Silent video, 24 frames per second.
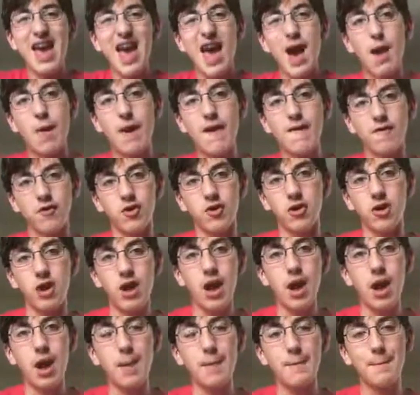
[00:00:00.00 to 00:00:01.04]
However,
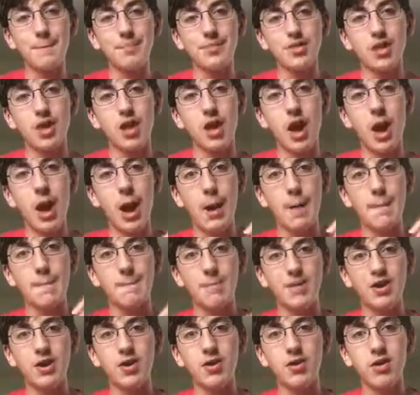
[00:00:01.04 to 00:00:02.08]
um,
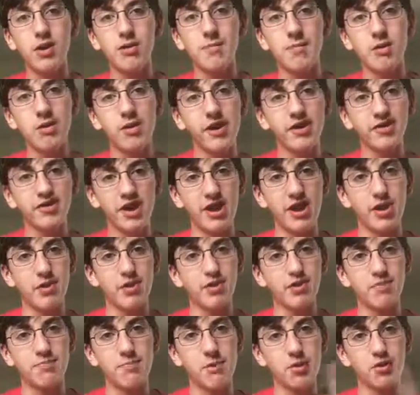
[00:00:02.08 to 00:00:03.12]
Peter and Mary Jane
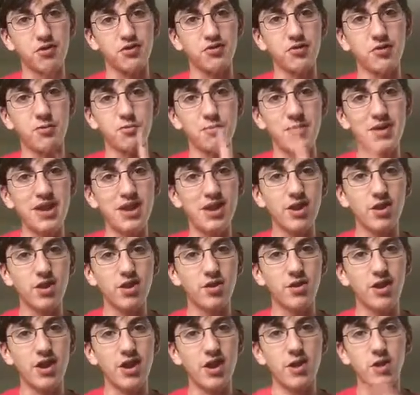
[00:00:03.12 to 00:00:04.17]
are supposed to meet
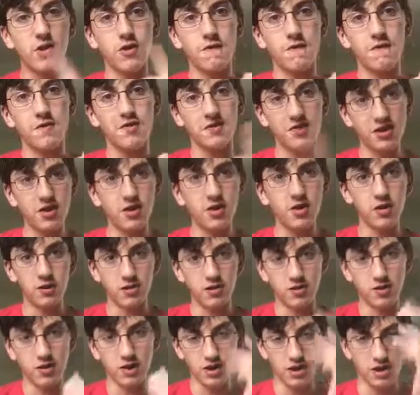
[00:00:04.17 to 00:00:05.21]
later for dinner
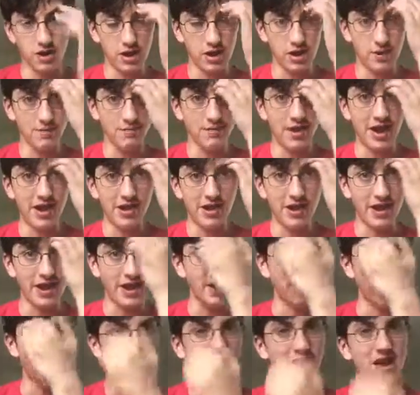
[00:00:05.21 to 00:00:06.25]
um, that
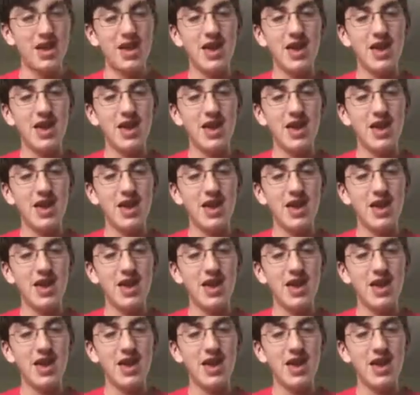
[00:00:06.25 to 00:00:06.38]
night,